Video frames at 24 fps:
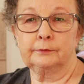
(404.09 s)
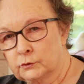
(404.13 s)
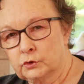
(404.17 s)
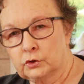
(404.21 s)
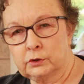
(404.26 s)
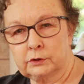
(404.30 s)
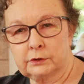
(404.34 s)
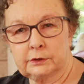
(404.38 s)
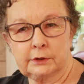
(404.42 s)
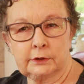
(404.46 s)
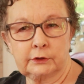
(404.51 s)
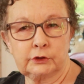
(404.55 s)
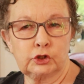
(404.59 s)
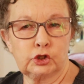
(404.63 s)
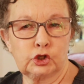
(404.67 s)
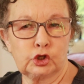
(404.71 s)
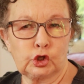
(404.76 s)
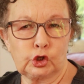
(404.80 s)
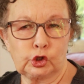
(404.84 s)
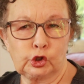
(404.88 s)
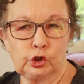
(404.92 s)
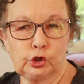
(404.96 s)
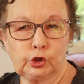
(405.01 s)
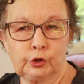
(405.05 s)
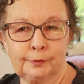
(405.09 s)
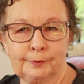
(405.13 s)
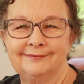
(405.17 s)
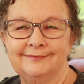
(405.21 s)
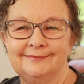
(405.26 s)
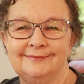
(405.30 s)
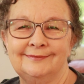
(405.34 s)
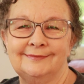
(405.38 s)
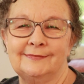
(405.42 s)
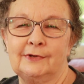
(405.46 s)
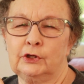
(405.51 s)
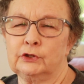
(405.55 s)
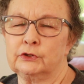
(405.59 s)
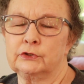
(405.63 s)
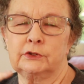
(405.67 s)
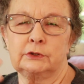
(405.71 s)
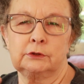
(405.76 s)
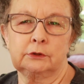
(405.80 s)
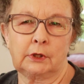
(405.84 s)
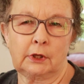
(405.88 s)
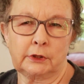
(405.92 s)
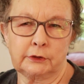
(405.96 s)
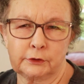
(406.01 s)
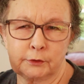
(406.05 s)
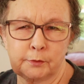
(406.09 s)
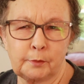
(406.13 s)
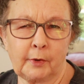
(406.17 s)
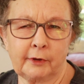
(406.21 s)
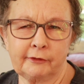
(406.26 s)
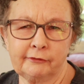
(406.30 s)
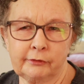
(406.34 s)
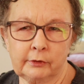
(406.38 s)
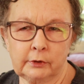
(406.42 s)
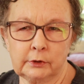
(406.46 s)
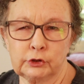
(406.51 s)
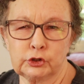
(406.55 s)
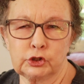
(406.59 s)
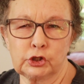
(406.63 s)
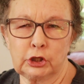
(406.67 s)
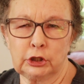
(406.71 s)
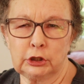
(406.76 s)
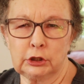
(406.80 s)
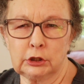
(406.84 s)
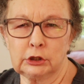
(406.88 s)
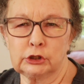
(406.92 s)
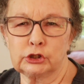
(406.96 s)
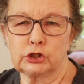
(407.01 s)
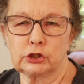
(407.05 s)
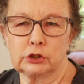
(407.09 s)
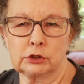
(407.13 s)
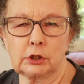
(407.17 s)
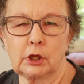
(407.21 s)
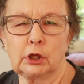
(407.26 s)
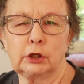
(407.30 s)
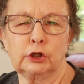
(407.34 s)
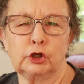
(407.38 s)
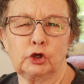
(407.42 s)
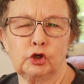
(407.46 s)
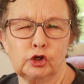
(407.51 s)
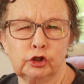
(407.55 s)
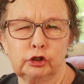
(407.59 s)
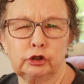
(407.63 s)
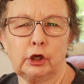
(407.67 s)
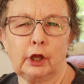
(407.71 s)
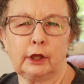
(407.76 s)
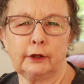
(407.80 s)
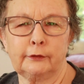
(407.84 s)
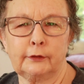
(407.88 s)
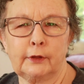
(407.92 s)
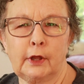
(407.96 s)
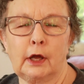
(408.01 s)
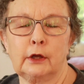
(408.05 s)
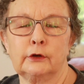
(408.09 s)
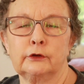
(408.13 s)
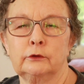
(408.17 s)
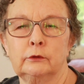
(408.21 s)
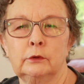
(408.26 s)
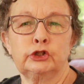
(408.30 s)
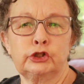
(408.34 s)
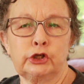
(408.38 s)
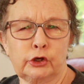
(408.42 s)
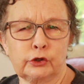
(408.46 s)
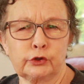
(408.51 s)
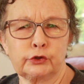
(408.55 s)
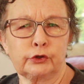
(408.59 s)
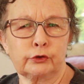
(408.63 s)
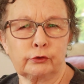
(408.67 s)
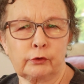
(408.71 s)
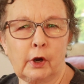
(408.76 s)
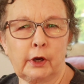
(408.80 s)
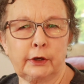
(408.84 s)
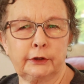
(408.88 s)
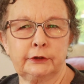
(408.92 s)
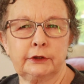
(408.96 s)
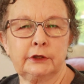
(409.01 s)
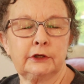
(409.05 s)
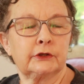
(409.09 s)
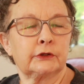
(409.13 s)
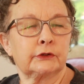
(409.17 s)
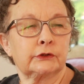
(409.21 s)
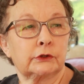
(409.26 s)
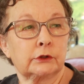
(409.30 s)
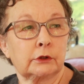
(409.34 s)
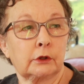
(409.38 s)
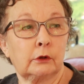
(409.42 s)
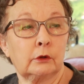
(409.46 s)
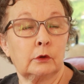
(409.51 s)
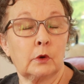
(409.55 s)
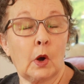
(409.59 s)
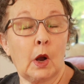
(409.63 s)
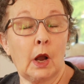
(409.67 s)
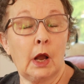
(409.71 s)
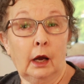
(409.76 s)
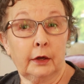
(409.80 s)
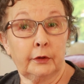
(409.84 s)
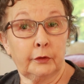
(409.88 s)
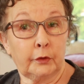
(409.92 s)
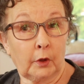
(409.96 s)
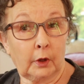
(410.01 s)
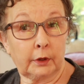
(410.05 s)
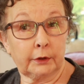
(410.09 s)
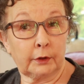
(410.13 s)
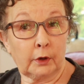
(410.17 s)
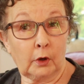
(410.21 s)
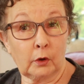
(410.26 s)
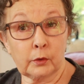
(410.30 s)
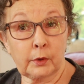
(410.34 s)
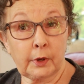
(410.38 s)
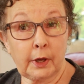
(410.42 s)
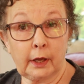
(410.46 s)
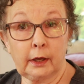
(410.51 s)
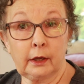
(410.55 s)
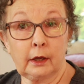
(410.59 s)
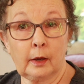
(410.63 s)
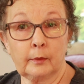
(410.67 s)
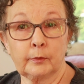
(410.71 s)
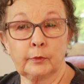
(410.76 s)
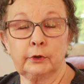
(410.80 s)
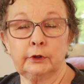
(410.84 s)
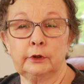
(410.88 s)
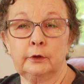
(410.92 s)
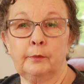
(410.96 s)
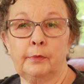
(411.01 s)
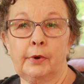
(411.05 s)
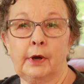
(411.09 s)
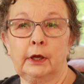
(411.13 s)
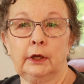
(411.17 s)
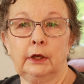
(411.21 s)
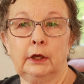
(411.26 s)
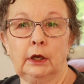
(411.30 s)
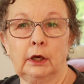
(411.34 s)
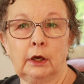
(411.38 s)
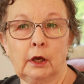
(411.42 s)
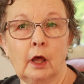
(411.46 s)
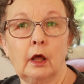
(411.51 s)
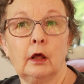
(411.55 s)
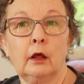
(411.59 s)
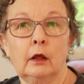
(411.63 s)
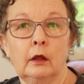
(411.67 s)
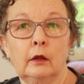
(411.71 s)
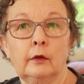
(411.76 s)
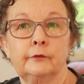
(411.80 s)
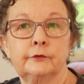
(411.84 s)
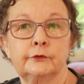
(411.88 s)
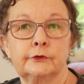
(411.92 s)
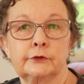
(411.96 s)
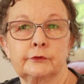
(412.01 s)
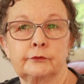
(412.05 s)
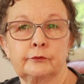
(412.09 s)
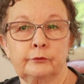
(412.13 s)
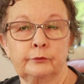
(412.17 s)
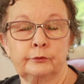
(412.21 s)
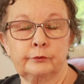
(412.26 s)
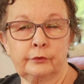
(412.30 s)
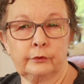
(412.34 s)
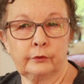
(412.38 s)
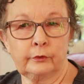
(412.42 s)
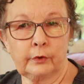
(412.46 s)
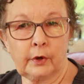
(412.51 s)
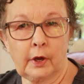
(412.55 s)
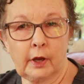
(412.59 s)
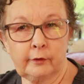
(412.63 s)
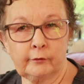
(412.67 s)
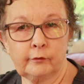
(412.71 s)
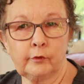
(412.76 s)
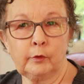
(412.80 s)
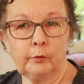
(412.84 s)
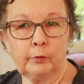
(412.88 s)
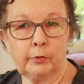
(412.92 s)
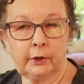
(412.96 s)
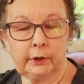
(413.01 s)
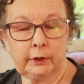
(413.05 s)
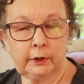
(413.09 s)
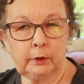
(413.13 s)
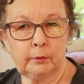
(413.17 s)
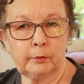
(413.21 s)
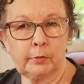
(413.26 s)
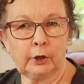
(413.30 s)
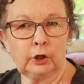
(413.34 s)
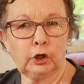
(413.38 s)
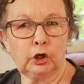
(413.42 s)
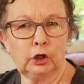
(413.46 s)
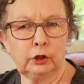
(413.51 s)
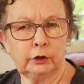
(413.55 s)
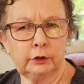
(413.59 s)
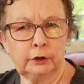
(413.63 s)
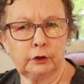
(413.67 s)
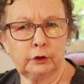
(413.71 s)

She said, sure, because that's my friend Jeannie. She's like good like that. Shares her ideas. So I thought, okay, I'm going to buy gloves for everybody, but